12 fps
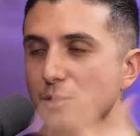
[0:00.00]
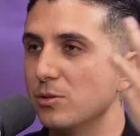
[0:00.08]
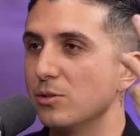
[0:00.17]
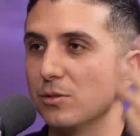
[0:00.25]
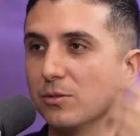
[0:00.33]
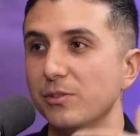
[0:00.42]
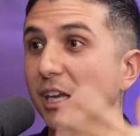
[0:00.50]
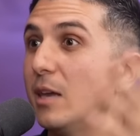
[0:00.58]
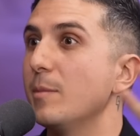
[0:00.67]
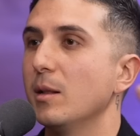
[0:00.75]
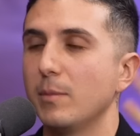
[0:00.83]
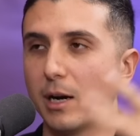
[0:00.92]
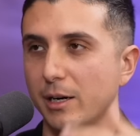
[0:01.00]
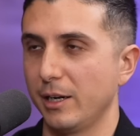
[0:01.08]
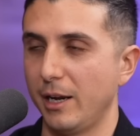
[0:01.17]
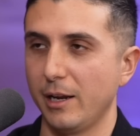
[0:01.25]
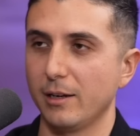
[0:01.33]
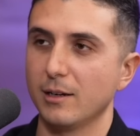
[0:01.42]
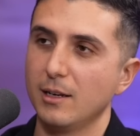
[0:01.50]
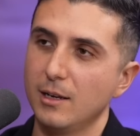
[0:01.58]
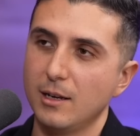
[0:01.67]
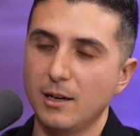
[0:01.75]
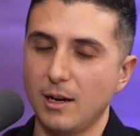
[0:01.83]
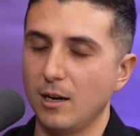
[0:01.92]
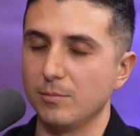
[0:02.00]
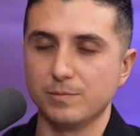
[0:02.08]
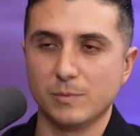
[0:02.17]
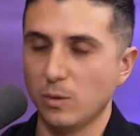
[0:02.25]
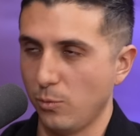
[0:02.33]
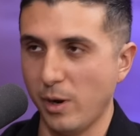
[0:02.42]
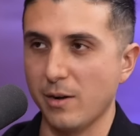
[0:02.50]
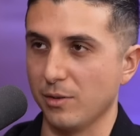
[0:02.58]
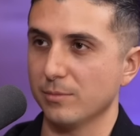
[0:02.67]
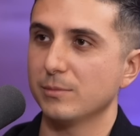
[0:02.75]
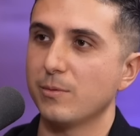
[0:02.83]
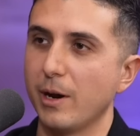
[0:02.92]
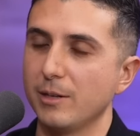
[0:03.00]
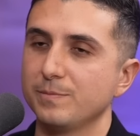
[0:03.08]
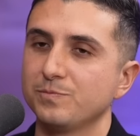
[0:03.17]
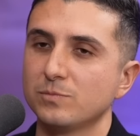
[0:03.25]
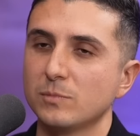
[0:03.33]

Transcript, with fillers: YouTube, email marketing, whatever, right?